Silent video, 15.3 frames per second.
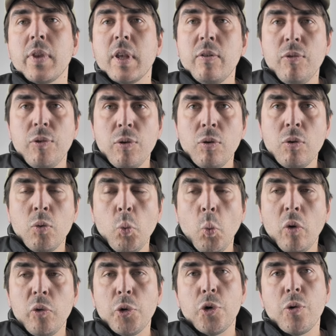If you
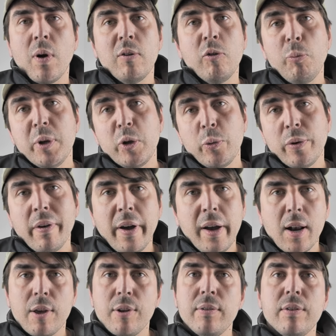want to travel between
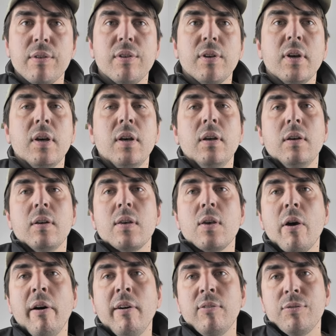islands,
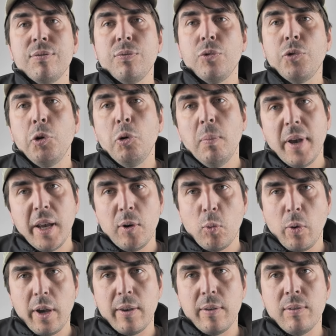you have two main
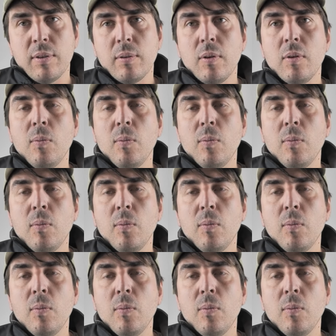ways.